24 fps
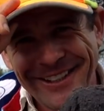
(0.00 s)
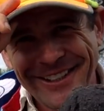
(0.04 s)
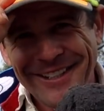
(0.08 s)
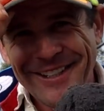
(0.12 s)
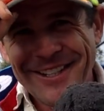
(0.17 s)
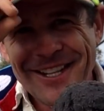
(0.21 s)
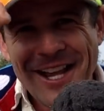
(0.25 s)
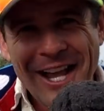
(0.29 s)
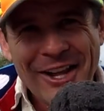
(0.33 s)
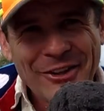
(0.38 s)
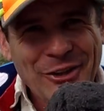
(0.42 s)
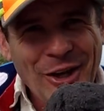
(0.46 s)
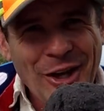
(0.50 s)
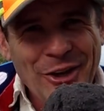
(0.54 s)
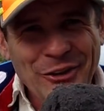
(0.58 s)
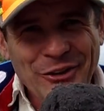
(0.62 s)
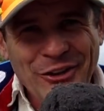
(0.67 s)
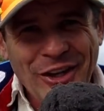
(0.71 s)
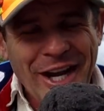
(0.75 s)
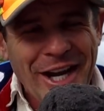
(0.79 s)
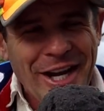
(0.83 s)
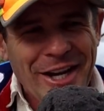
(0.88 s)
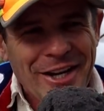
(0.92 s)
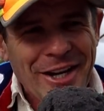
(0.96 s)
it's like
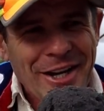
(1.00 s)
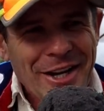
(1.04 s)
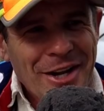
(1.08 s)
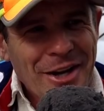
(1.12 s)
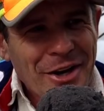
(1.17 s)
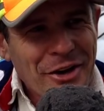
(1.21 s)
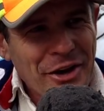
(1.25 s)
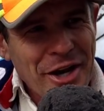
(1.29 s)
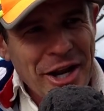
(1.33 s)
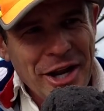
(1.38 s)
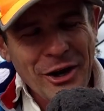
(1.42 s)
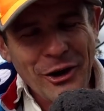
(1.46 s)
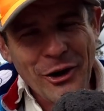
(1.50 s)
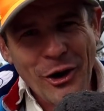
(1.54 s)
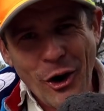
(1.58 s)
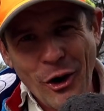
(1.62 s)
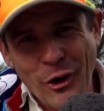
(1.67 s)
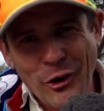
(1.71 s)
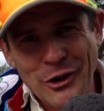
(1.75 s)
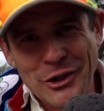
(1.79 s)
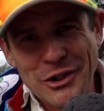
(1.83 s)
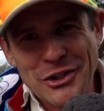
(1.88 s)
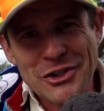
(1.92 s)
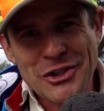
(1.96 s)
saying neon
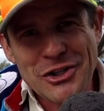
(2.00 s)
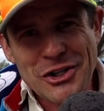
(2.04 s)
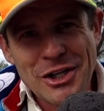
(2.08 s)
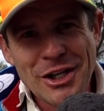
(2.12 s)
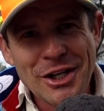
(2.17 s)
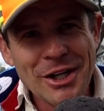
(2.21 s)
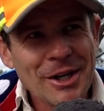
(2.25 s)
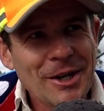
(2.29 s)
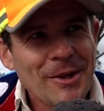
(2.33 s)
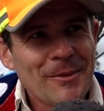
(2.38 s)
orange